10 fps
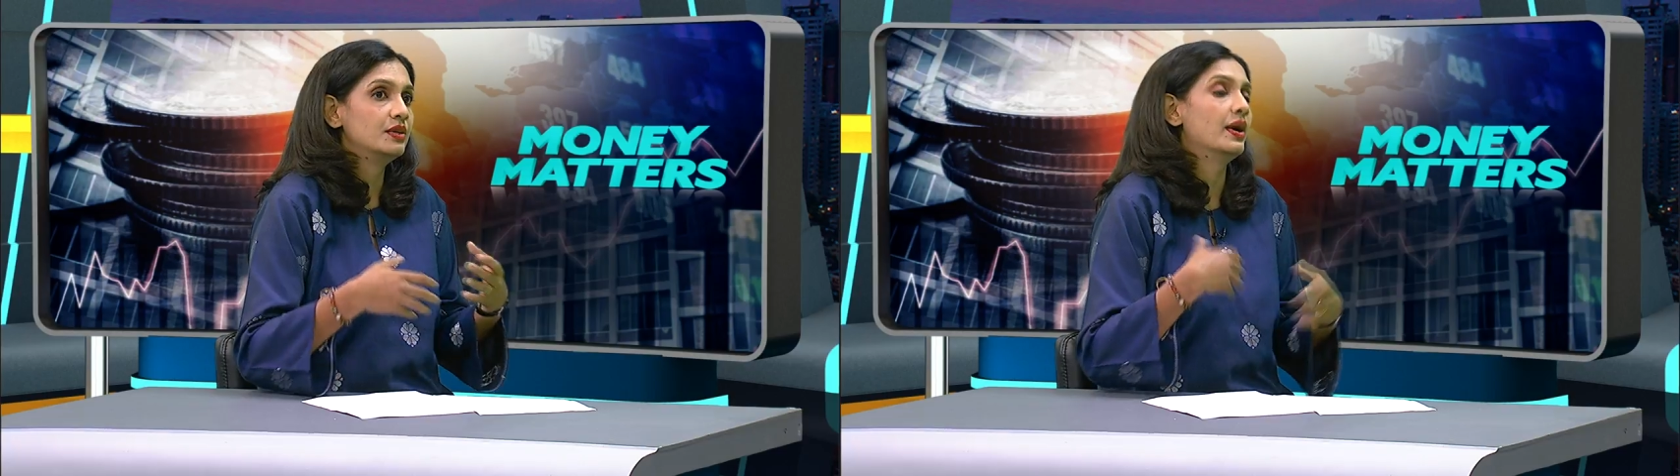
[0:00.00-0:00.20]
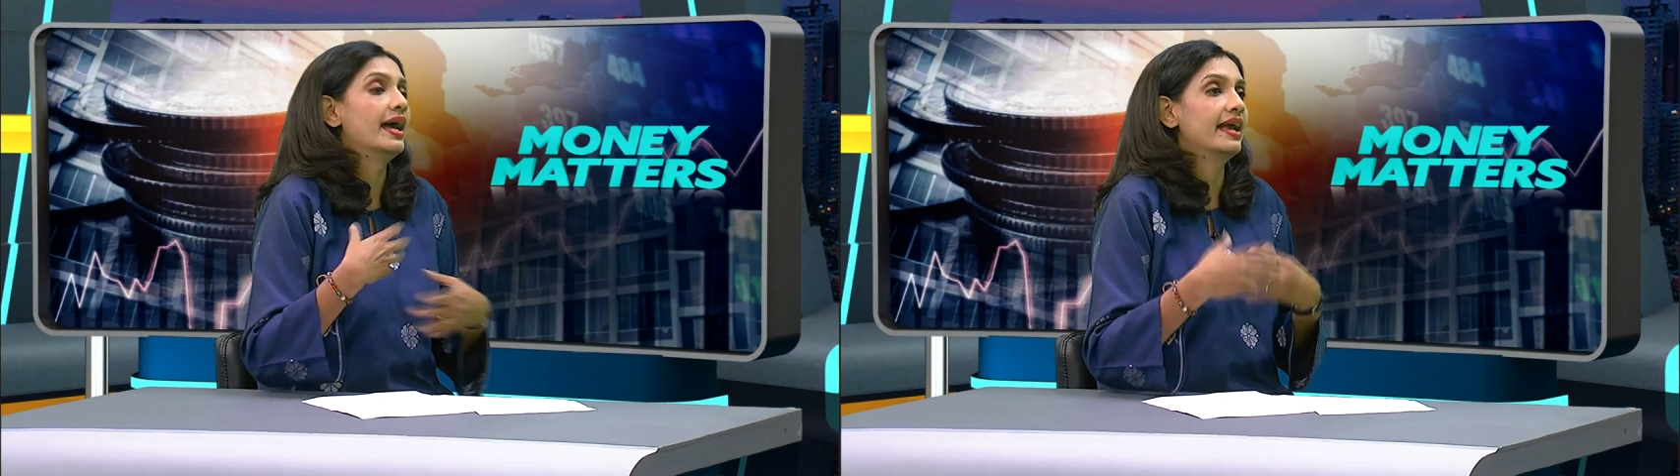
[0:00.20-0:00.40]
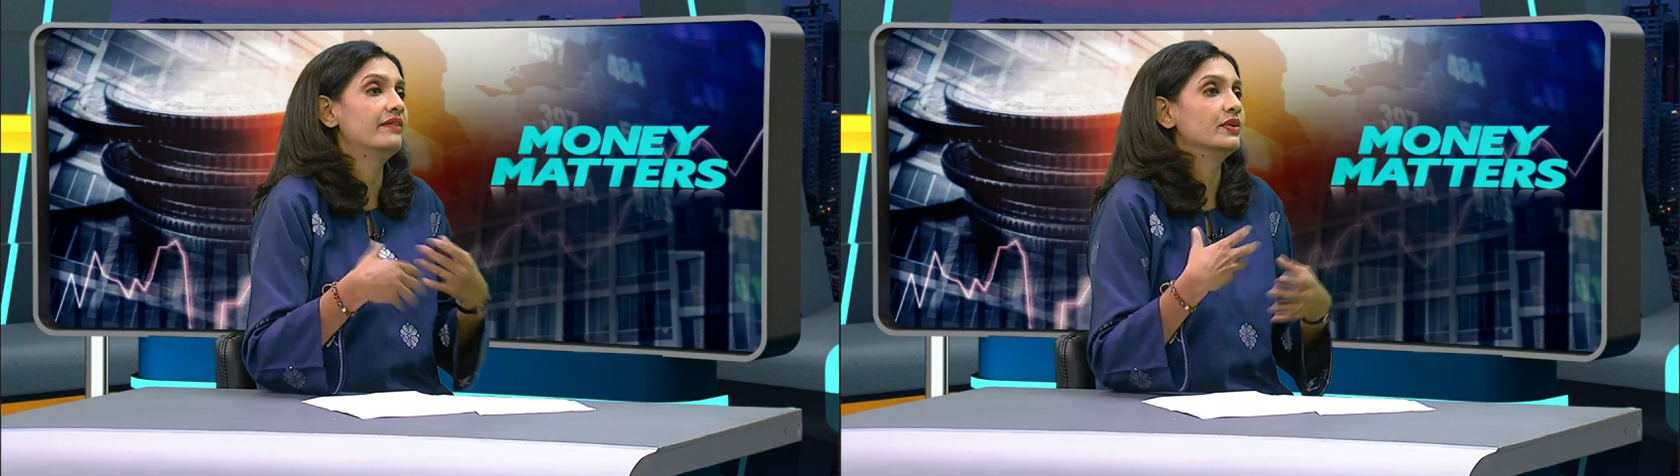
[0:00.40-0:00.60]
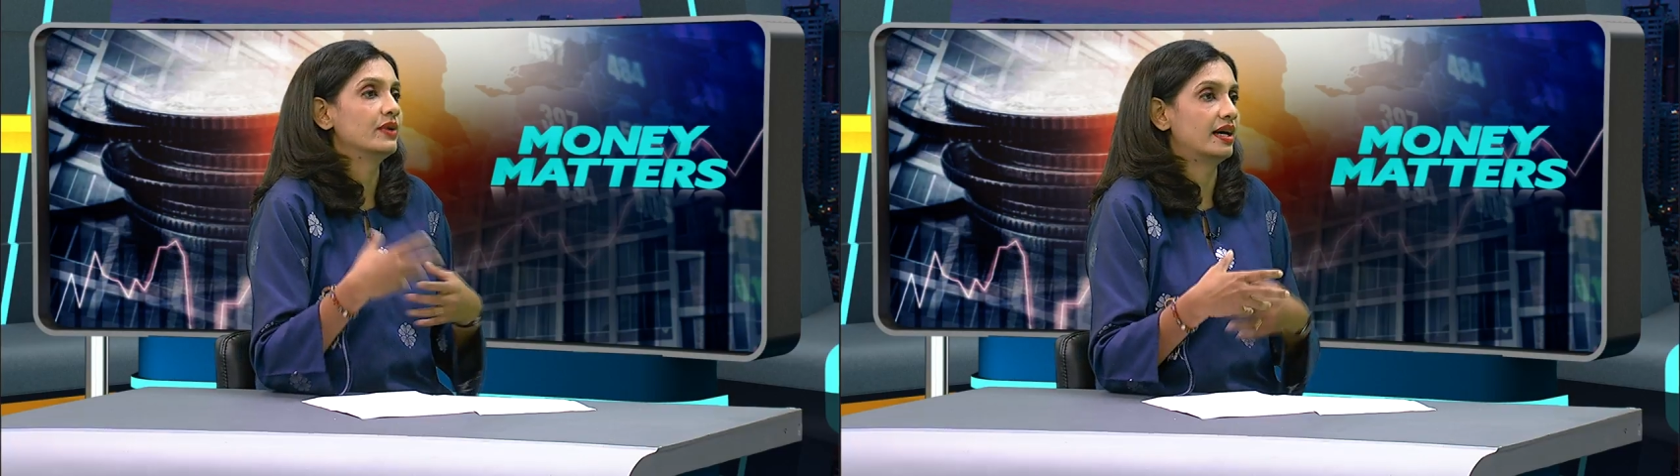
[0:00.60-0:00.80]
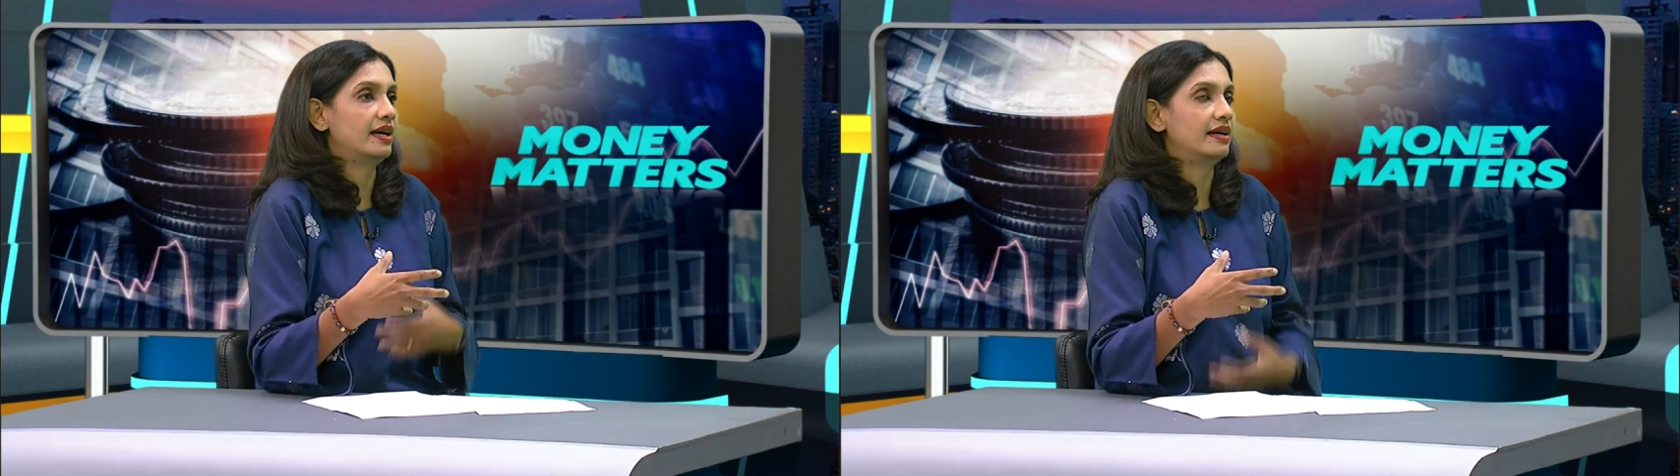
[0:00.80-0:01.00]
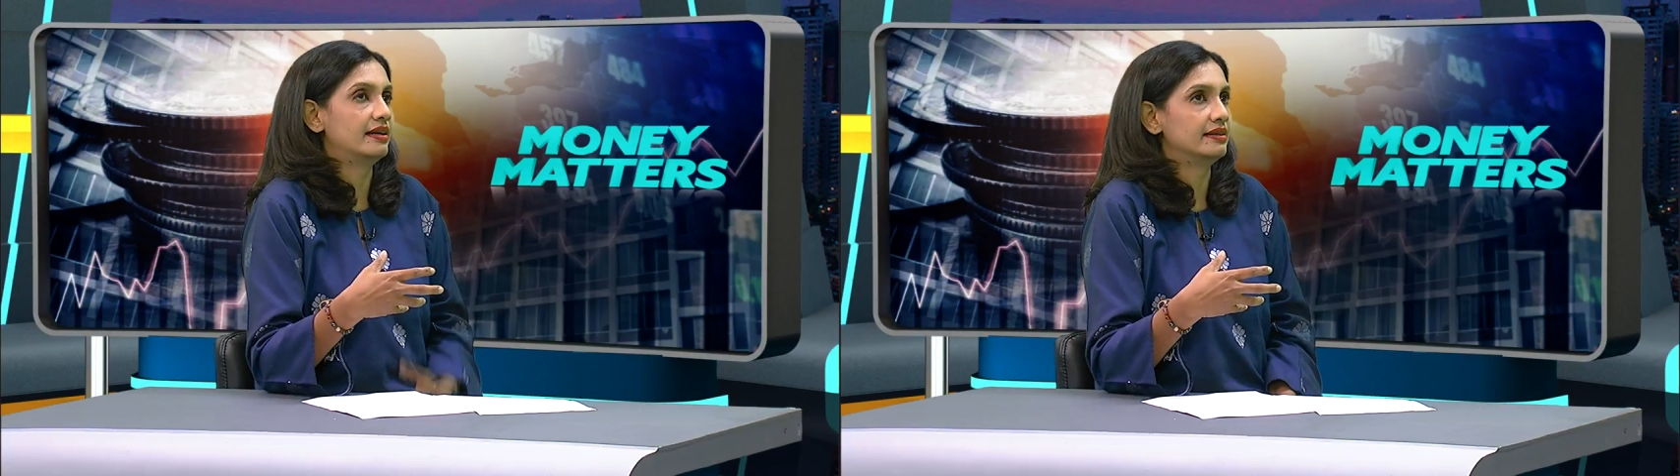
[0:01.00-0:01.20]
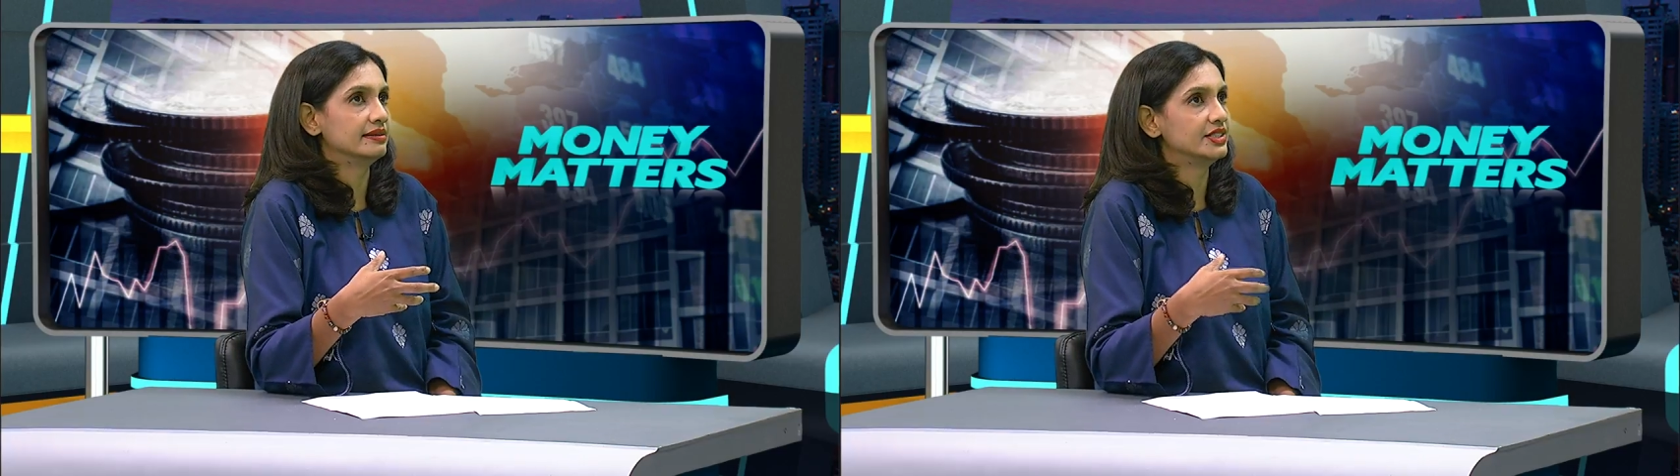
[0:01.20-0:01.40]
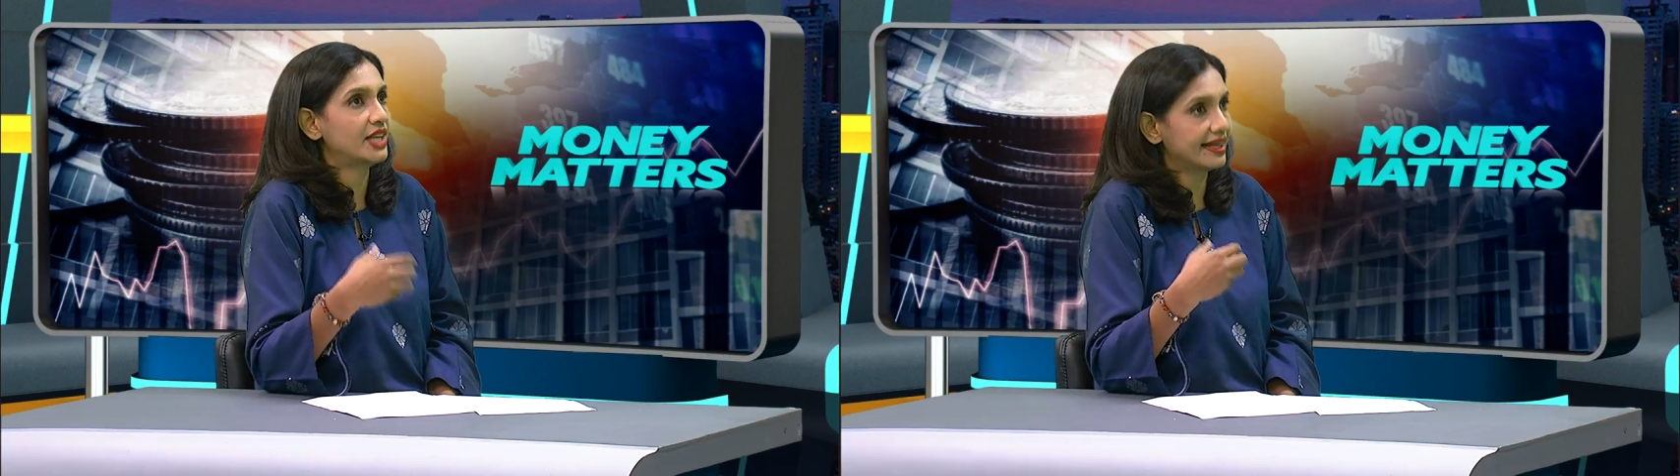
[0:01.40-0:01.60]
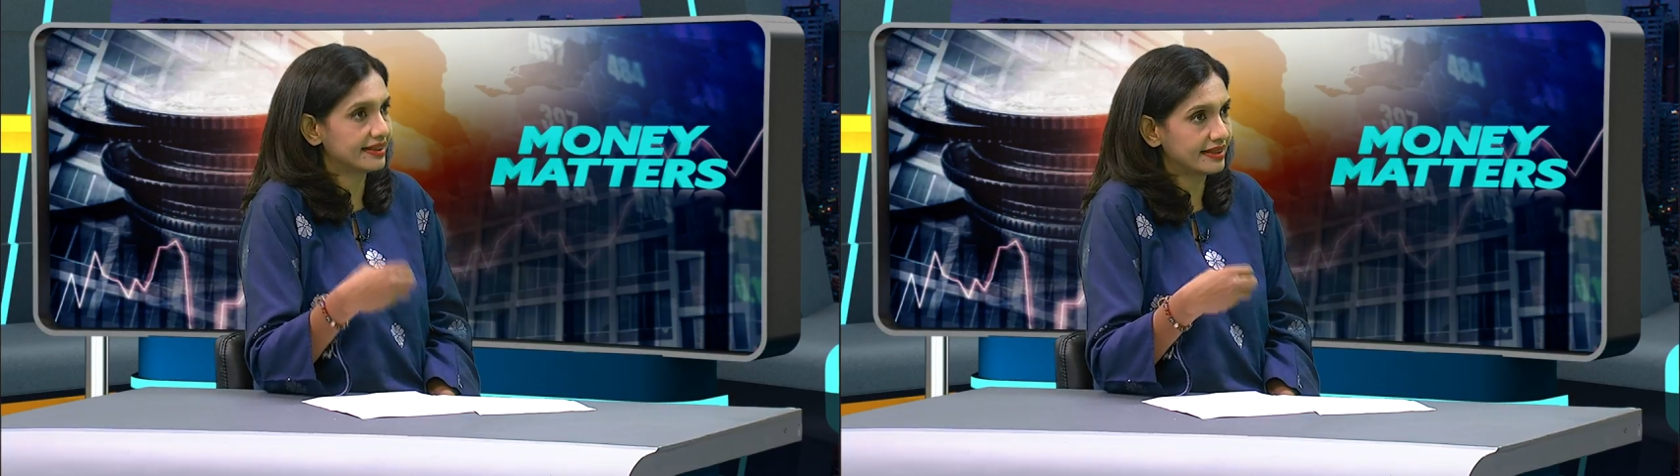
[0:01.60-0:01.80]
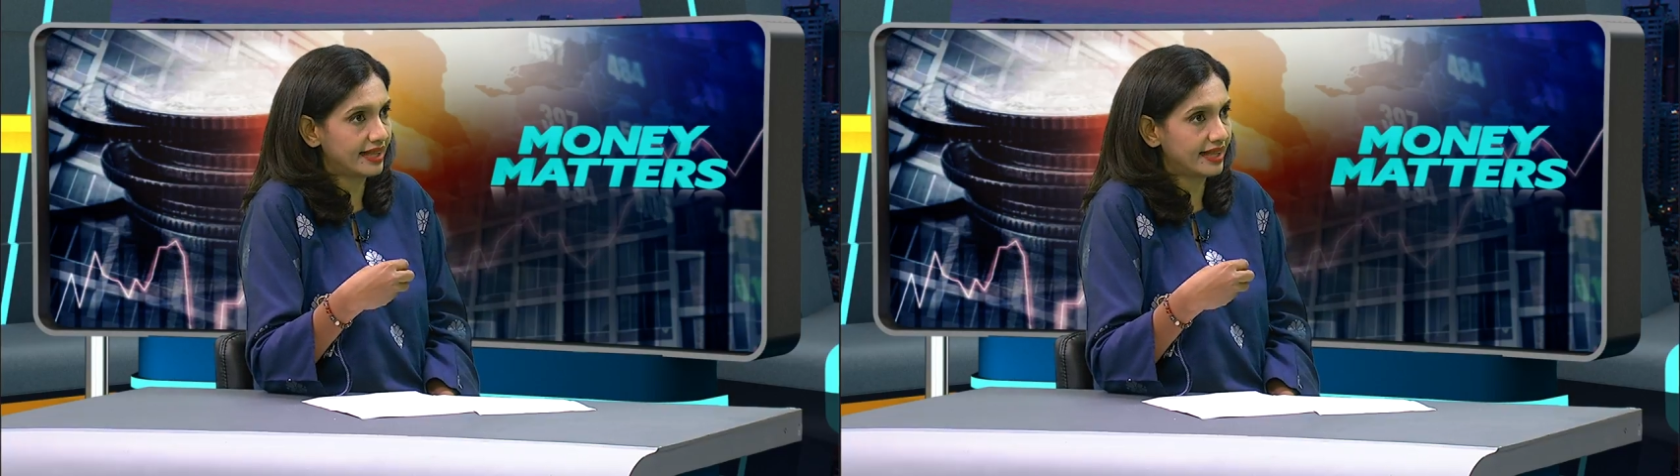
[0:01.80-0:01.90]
So I have to check